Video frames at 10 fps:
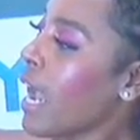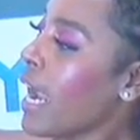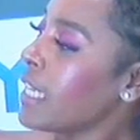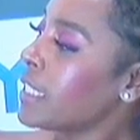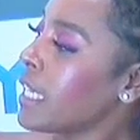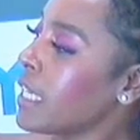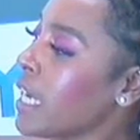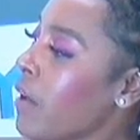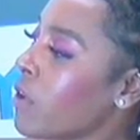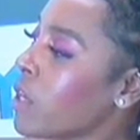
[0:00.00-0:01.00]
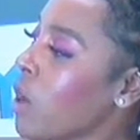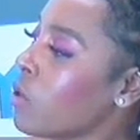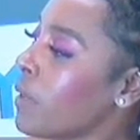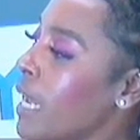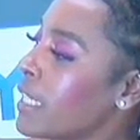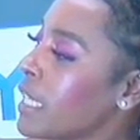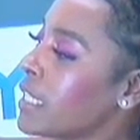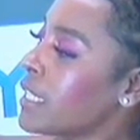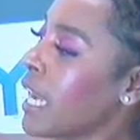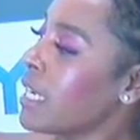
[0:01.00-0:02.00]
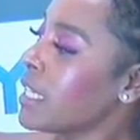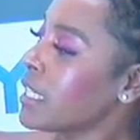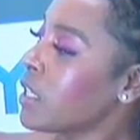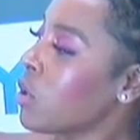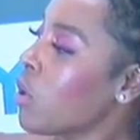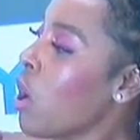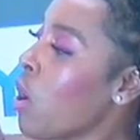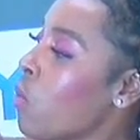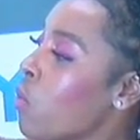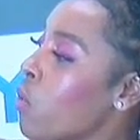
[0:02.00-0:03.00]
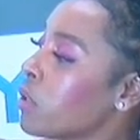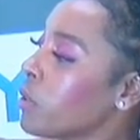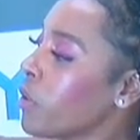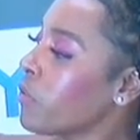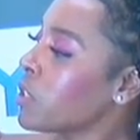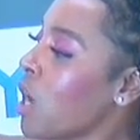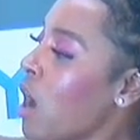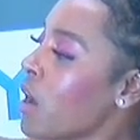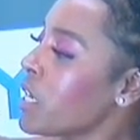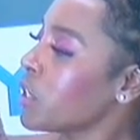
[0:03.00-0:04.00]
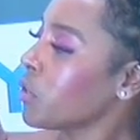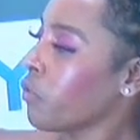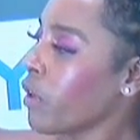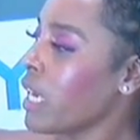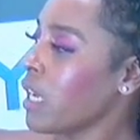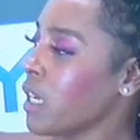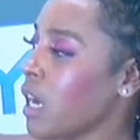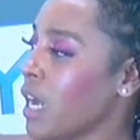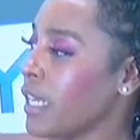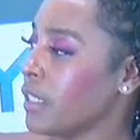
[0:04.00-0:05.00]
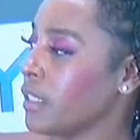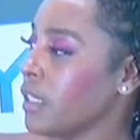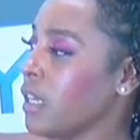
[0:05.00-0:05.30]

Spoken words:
18 karat gold plated, stainless steel, waterproof, tarnish free, guys.